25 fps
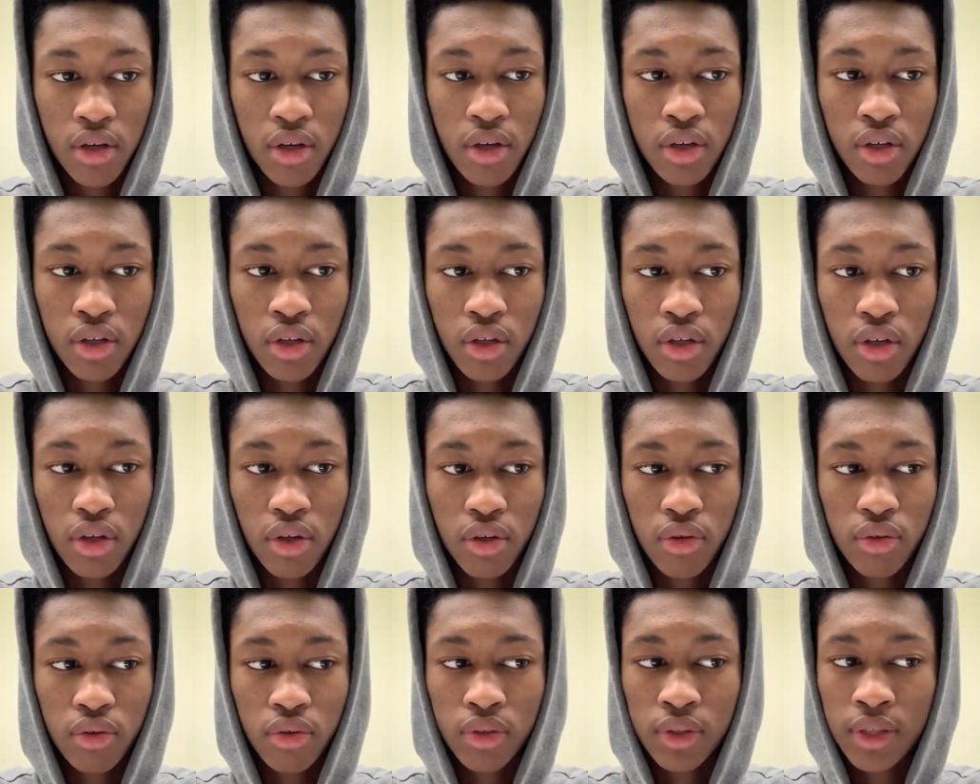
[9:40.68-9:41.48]

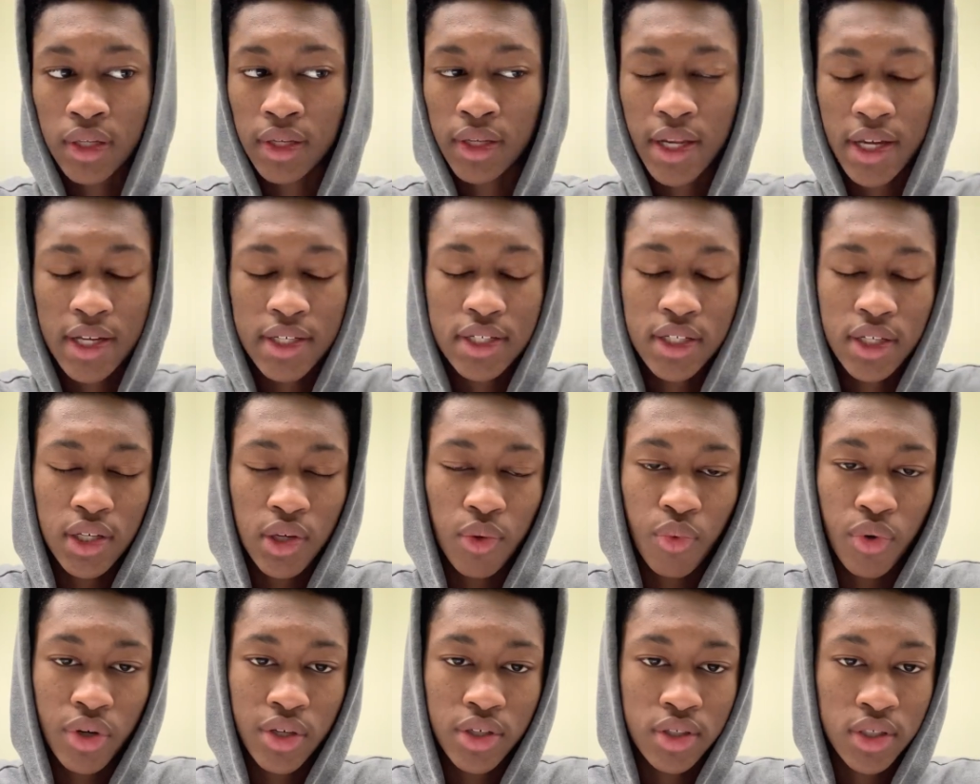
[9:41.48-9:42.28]
the last thing you
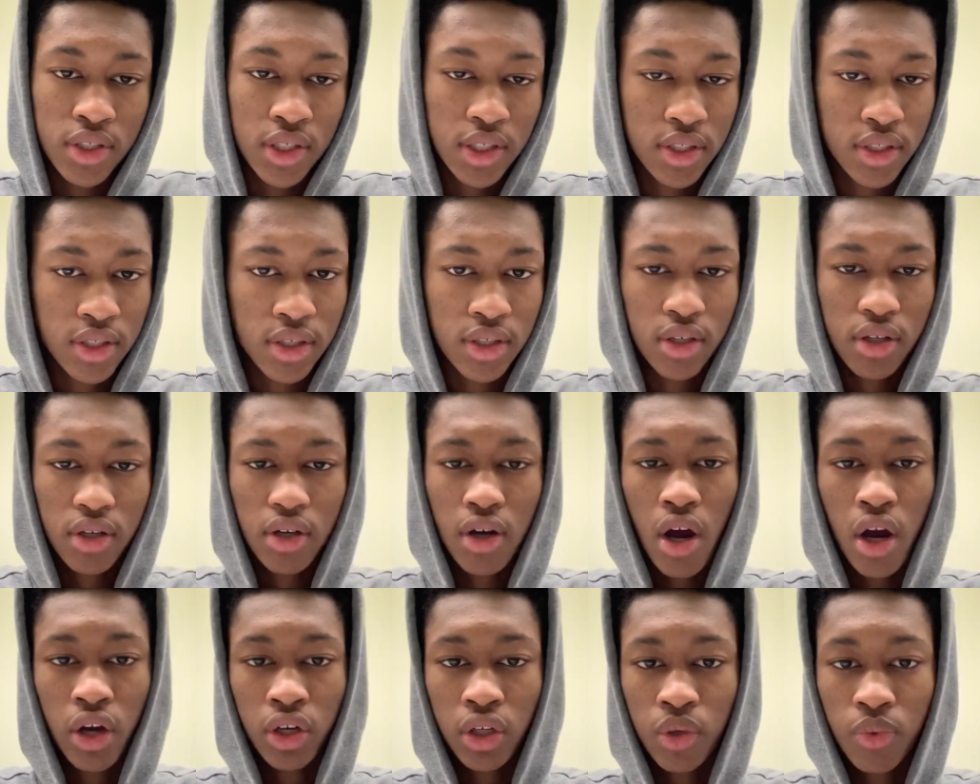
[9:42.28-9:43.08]
want is just to
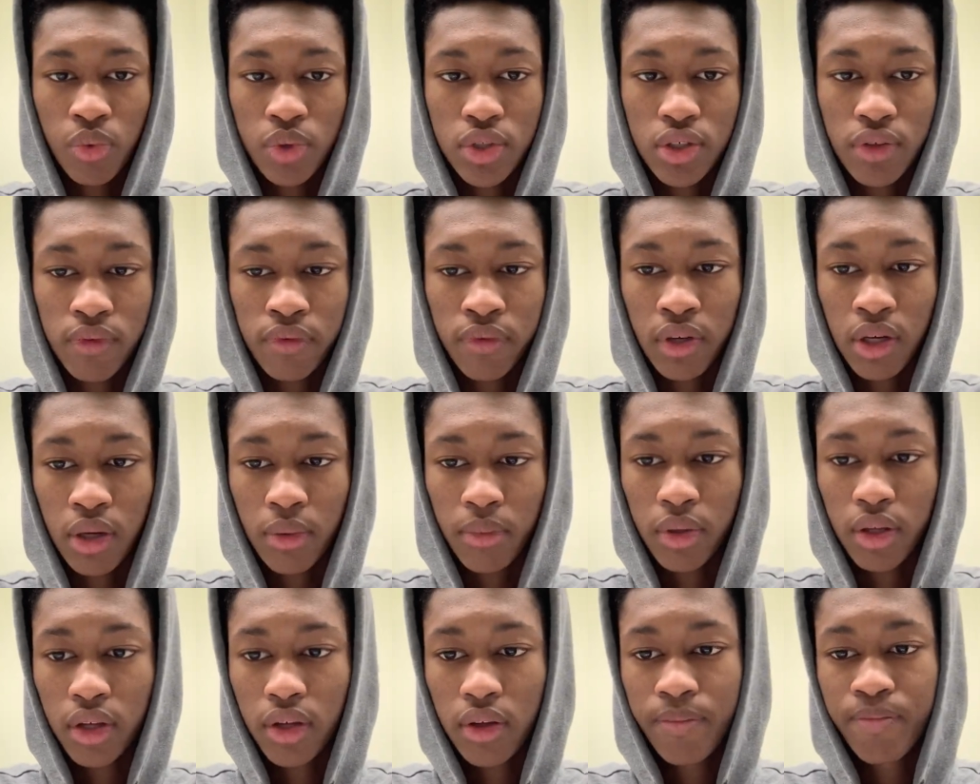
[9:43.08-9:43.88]
argue with your
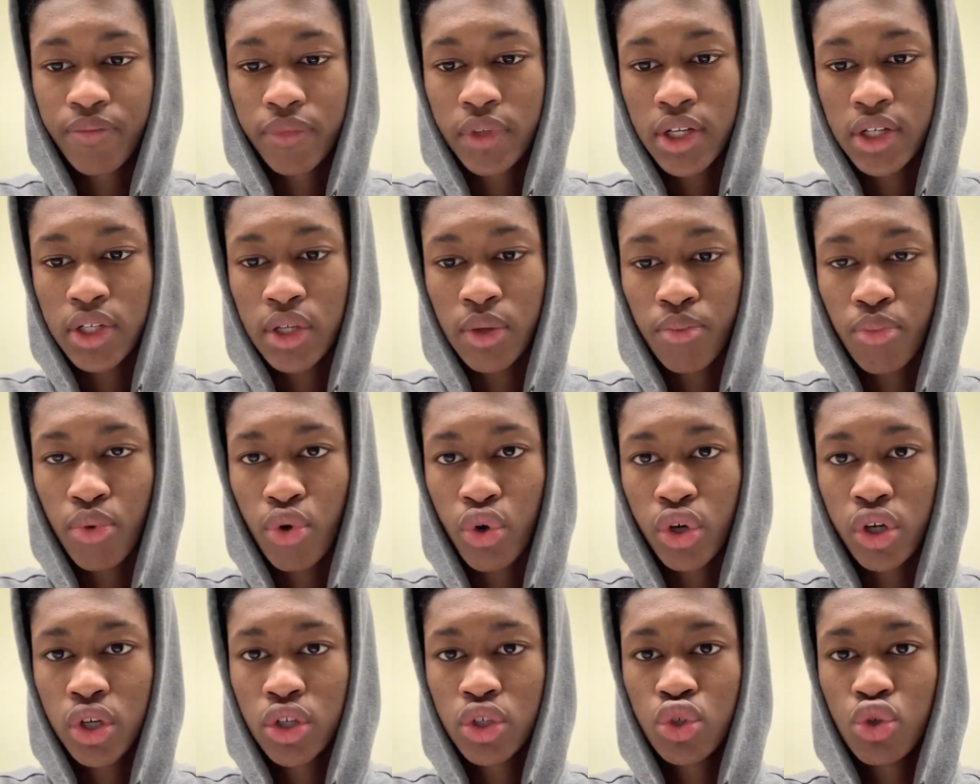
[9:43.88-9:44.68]
family. It's
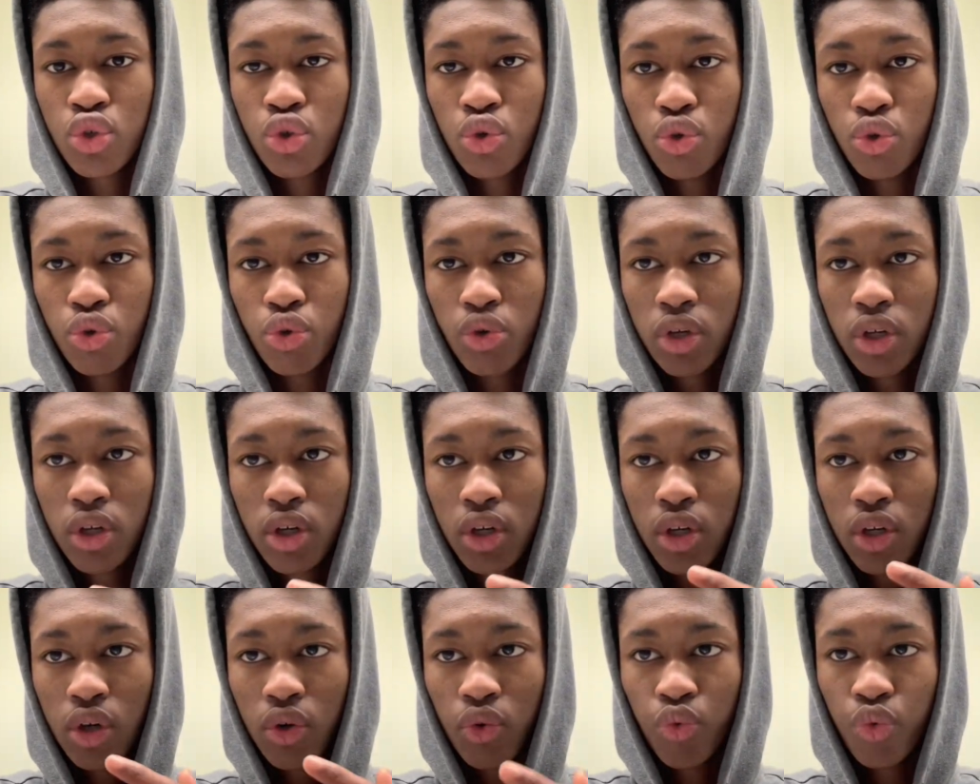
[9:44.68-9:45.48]
important to
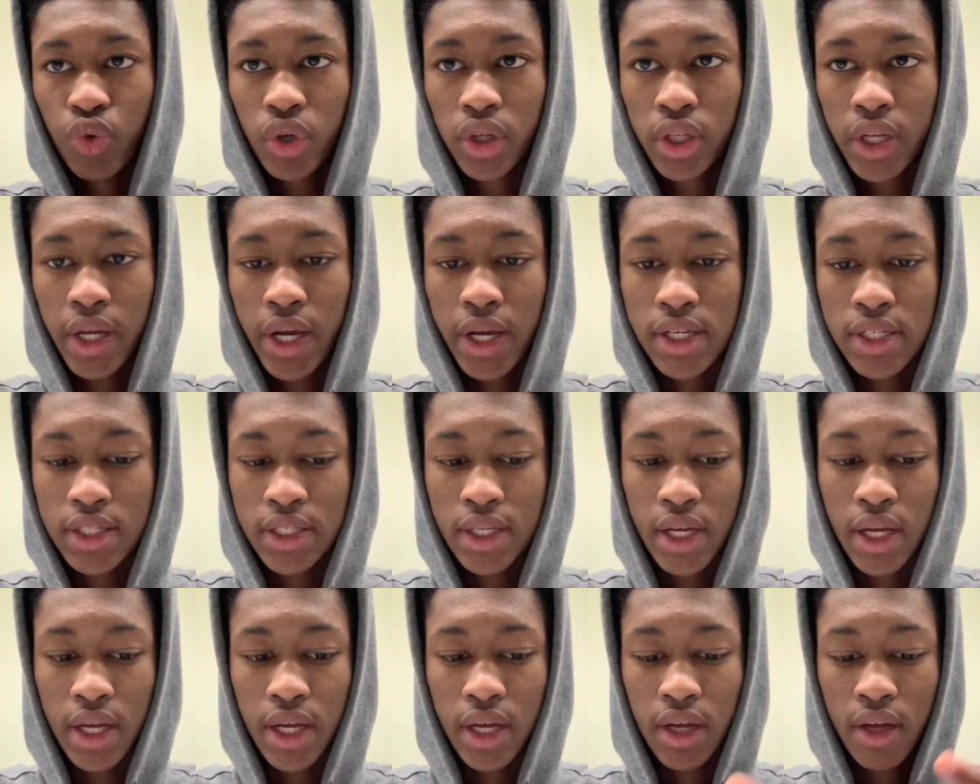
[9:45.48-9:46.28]
realize
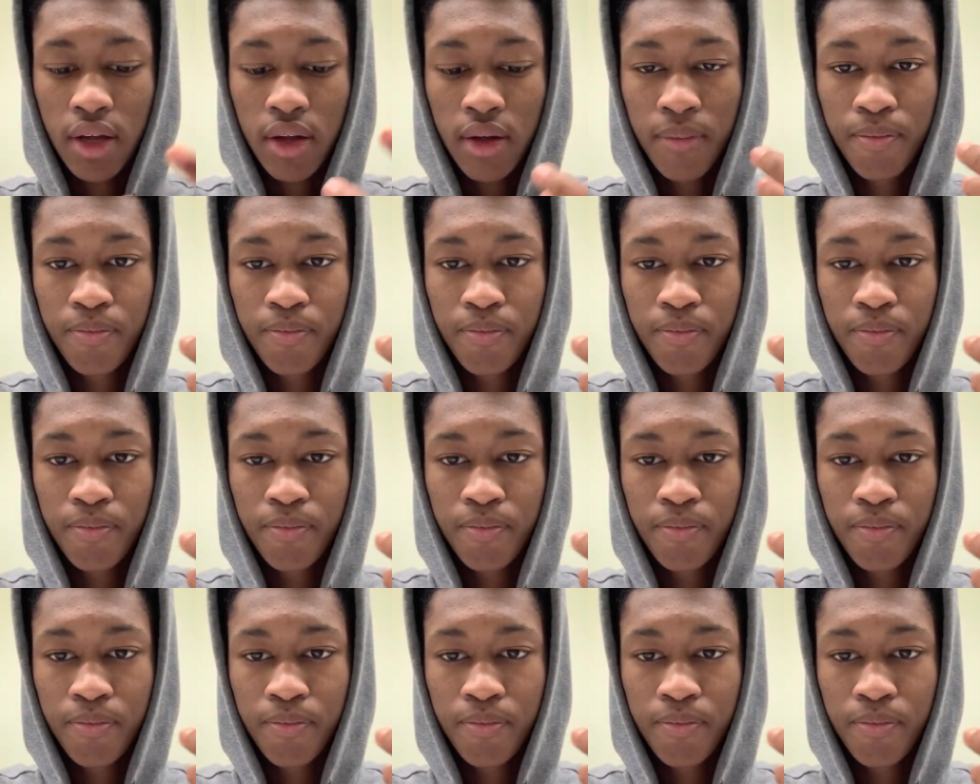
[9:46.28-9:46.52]
that,